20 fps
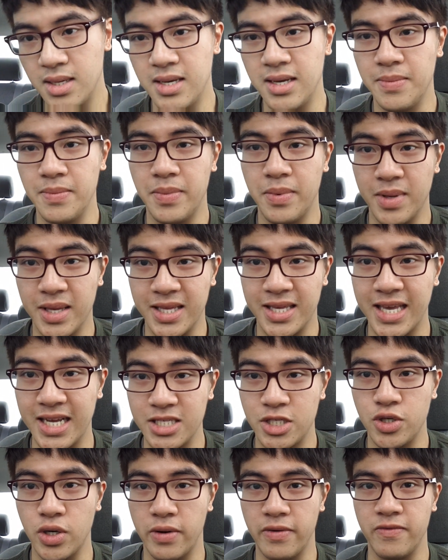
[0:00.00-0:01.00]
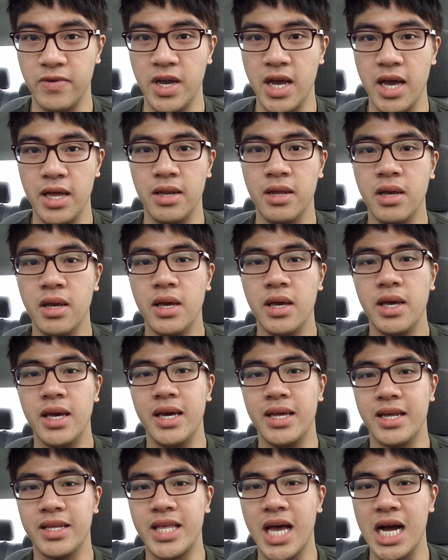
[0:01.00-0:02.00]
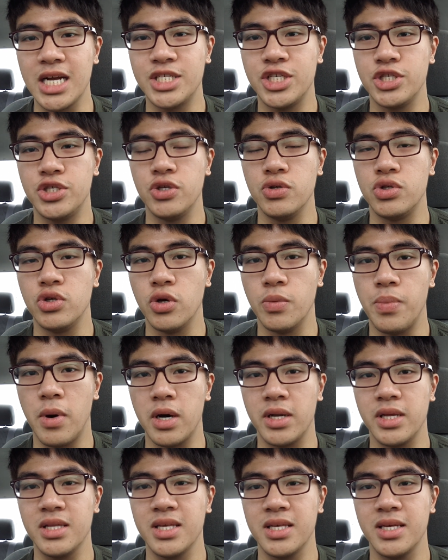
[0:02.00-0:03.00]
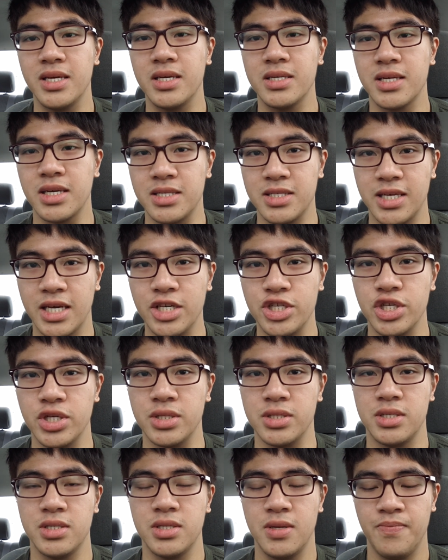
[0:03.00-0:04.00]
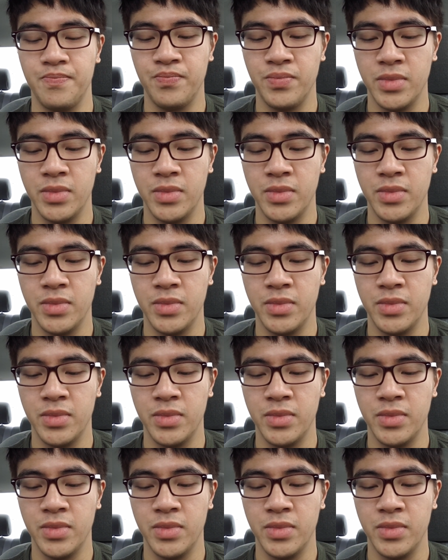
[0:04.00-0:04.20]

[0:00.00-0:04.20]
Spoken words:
It gets you out of your head. It attaches you to your bodily sensations.